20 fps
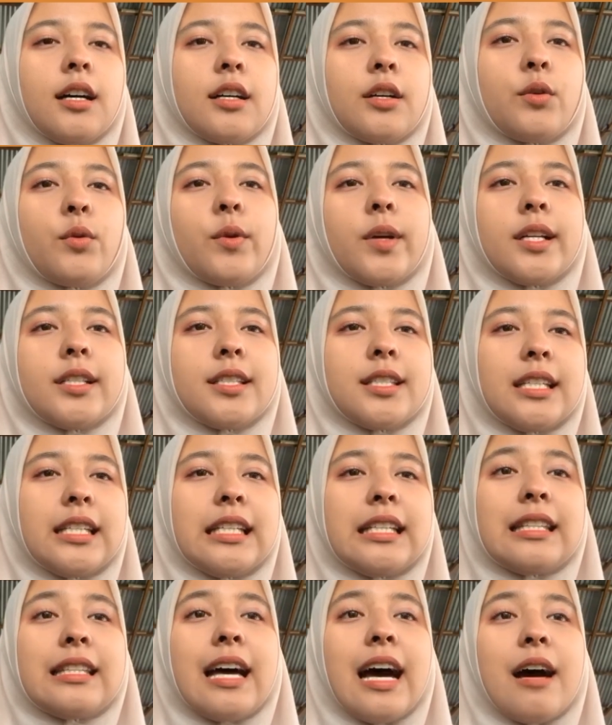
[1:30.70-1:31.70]

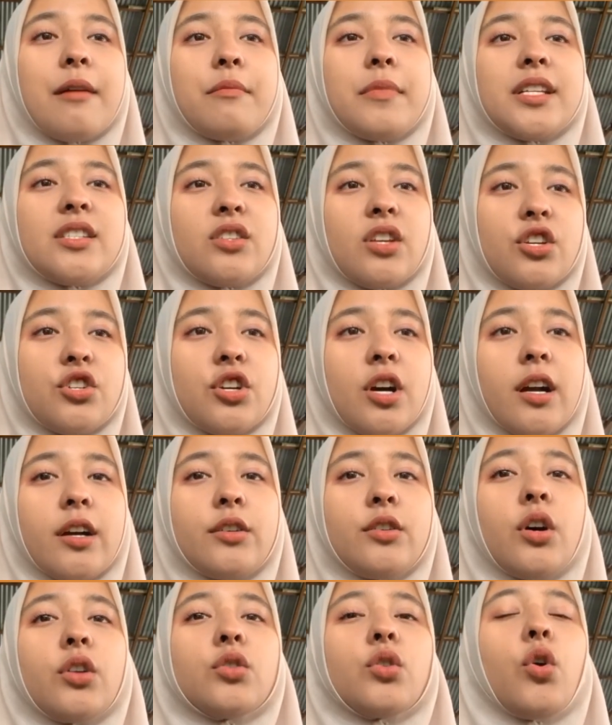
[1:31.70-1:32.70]
guarantee that messages are
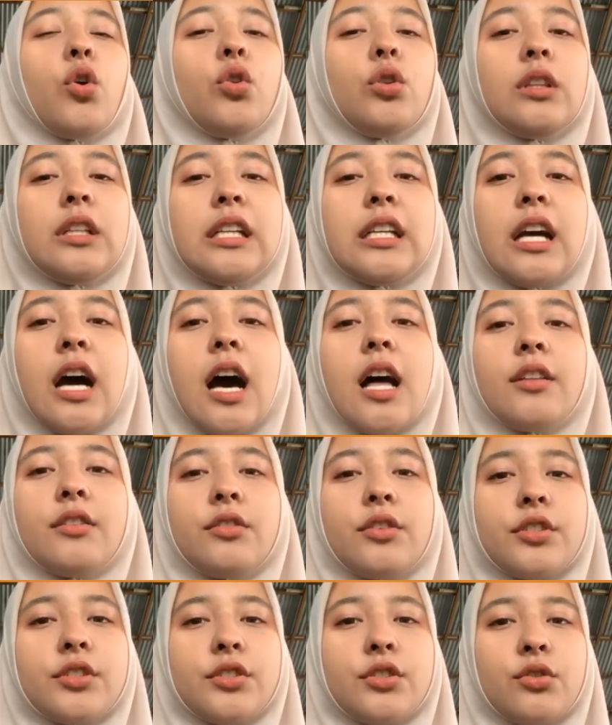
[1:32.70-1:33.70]
not only
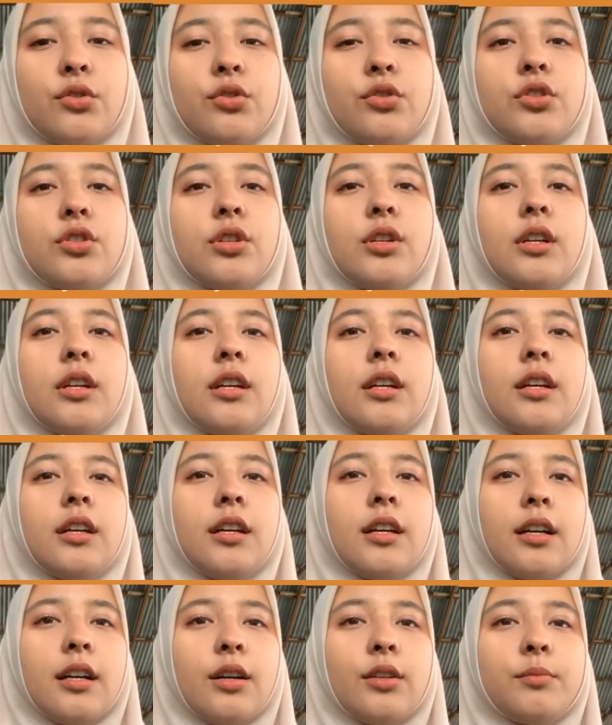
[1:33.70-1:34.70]
understood
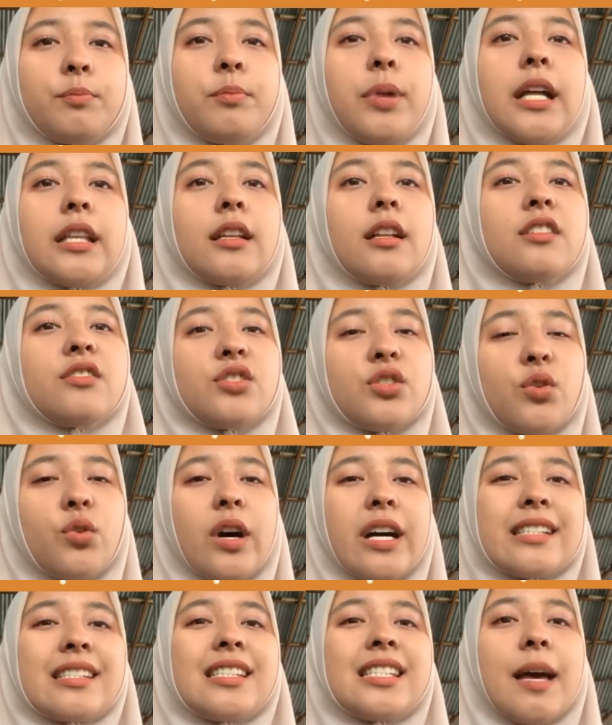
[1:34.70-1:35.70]
but also
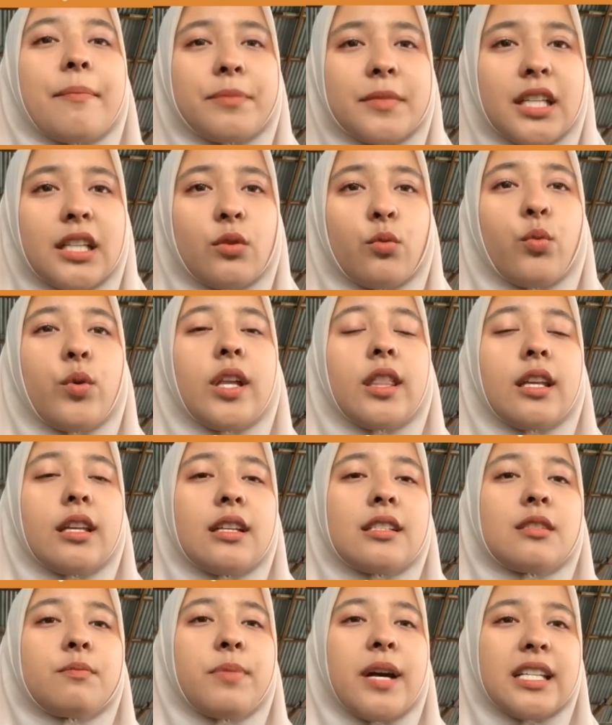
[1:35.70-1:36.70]
accepted within
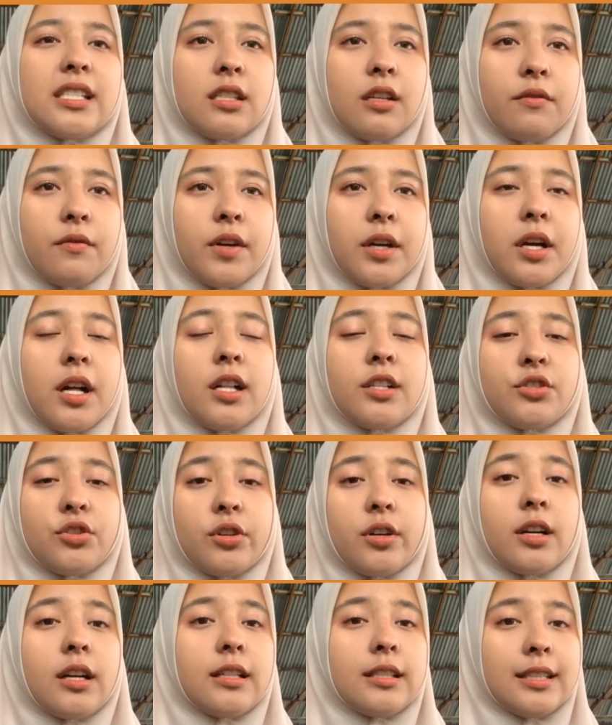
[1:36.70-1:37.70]
a specific
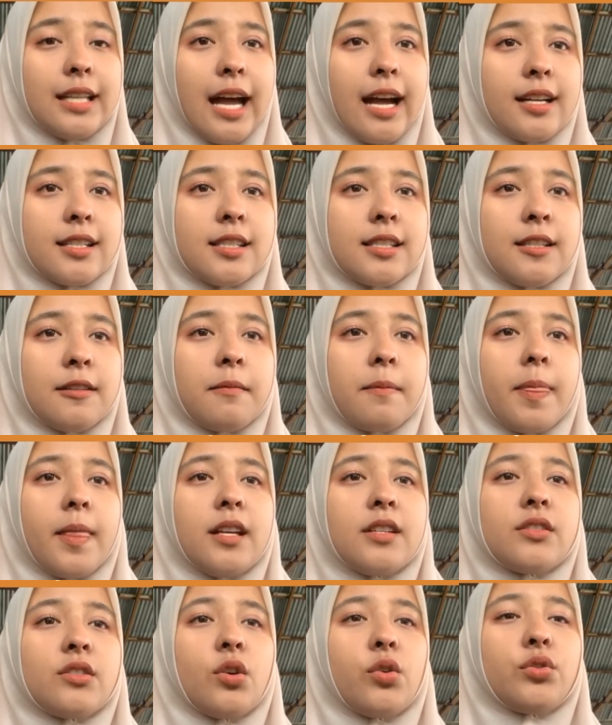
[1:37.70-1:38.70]
cultural context.
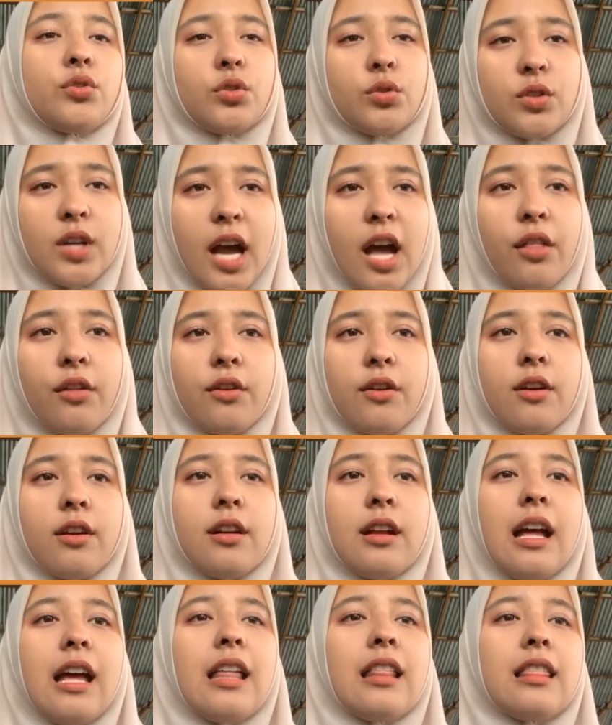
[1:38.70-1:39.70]
So together,
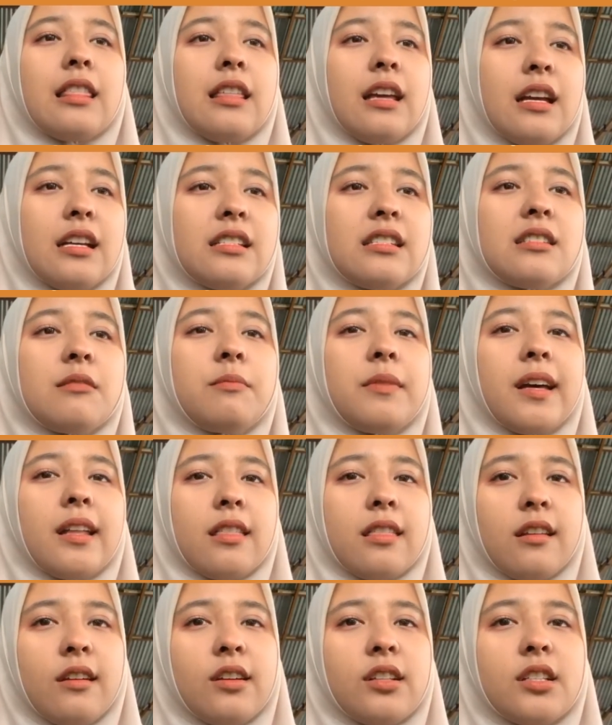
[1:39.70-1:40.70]
these
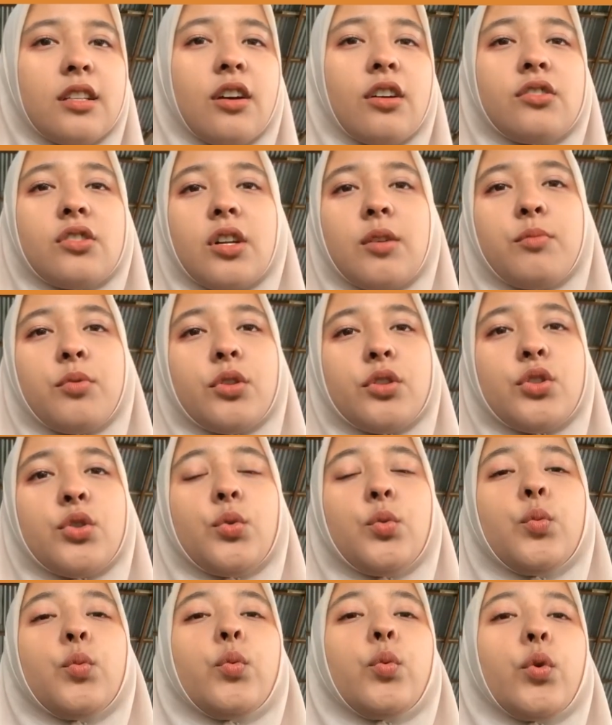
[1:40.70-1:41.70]
methods contribute to
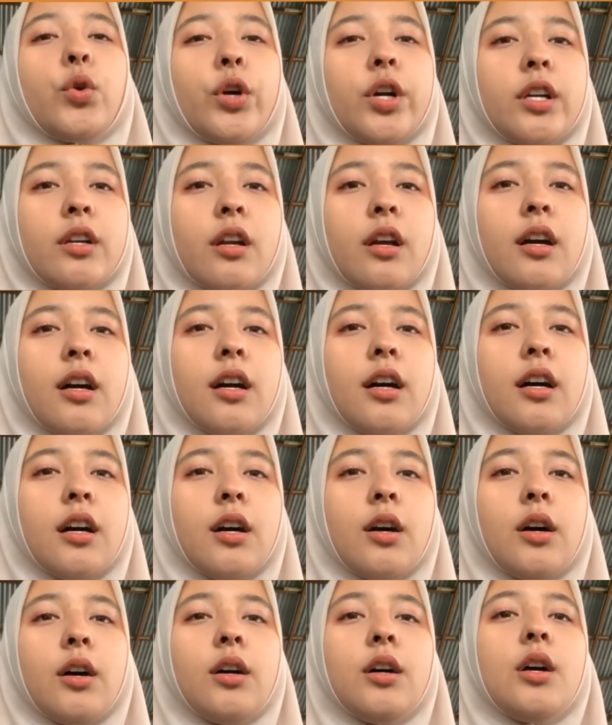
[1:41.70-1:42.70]
work
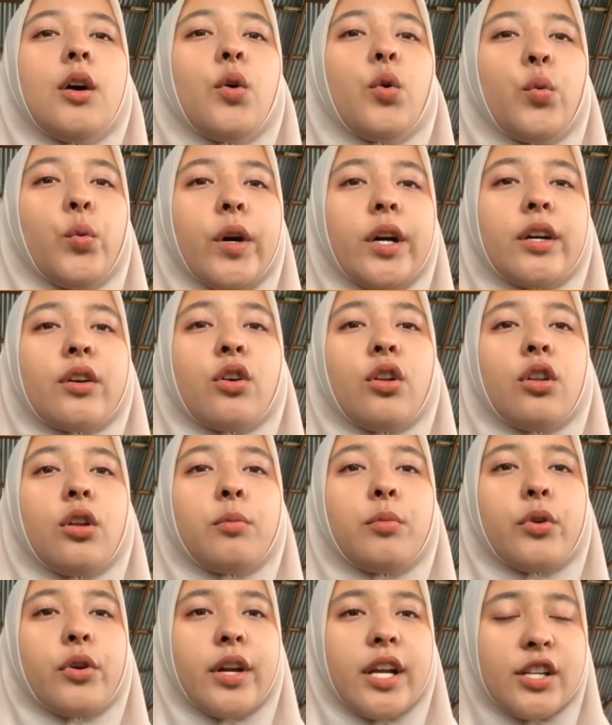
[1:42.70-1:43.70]
where
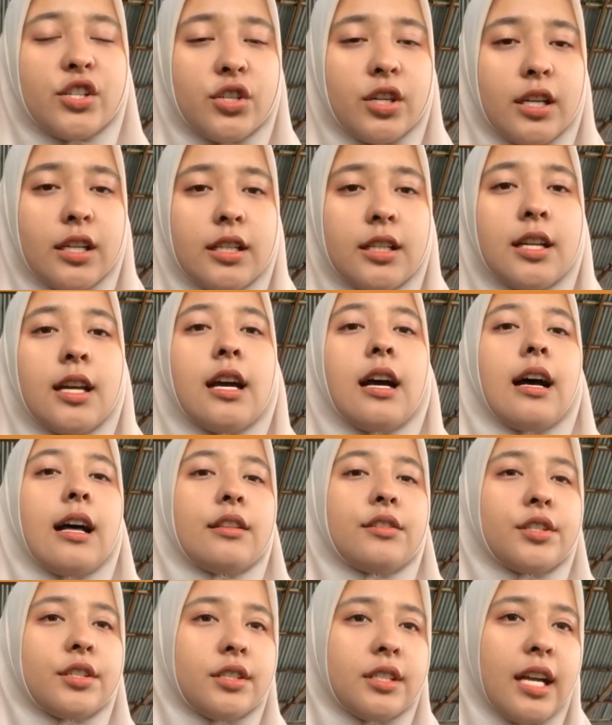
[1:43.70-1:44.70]
collaboration,
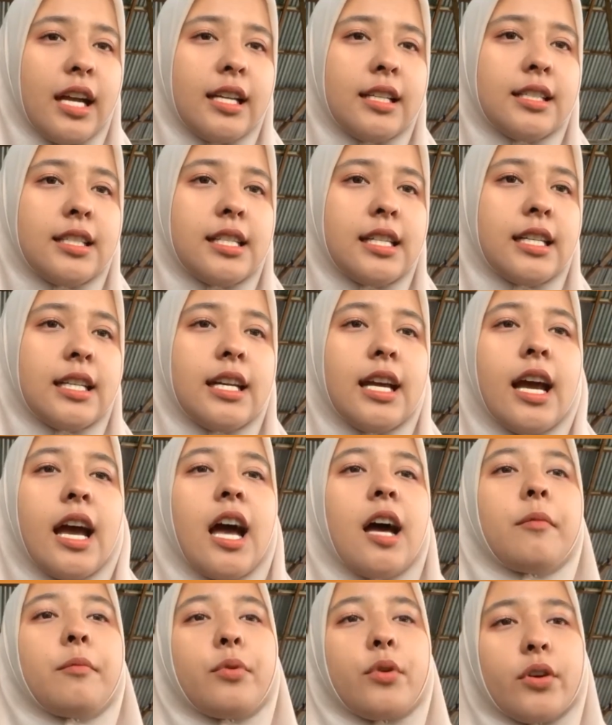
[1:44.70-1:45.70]
understanding,
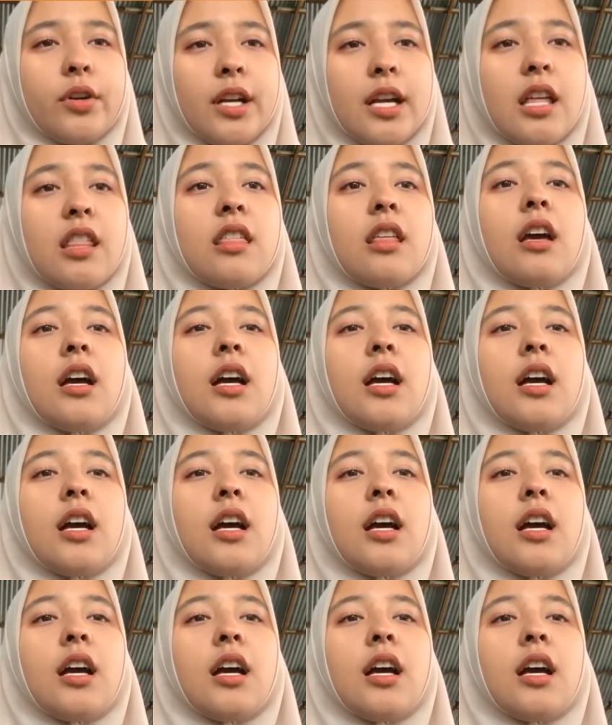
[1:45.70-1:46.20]
and progress